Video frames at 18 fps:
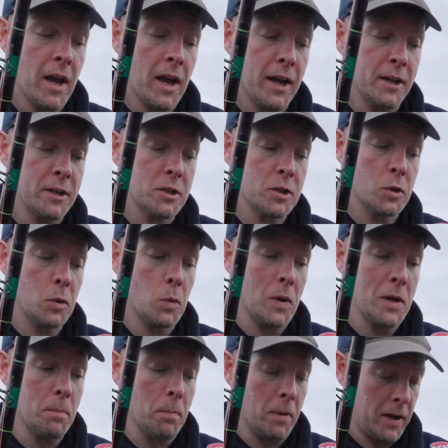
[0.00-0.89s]
and
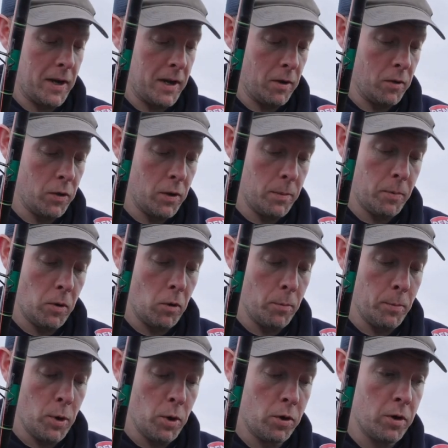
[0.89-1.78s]
squid bait on the
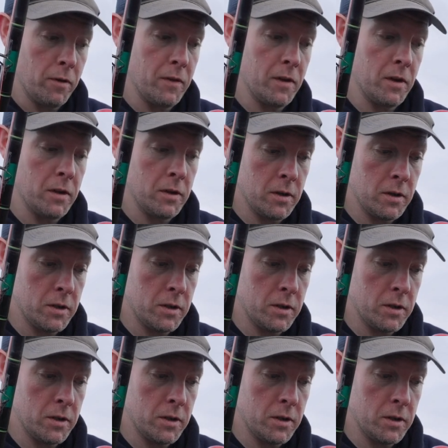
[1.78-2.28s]
bottom hook of a